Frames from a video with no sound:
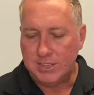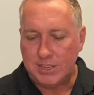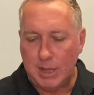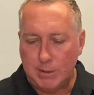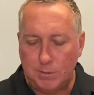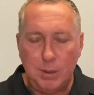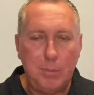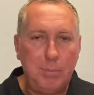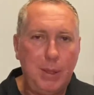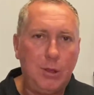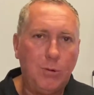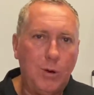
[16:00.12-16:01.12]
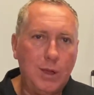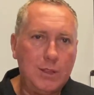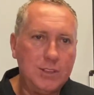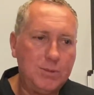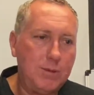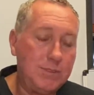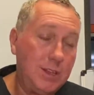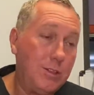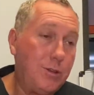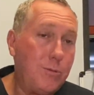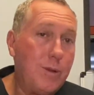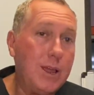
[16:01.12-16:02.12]
Dam, it's been a bit quiet because we've obviously had a
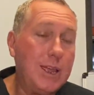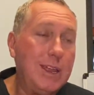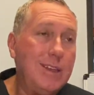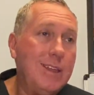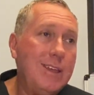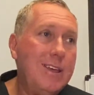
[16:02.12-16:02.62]
lot of rain.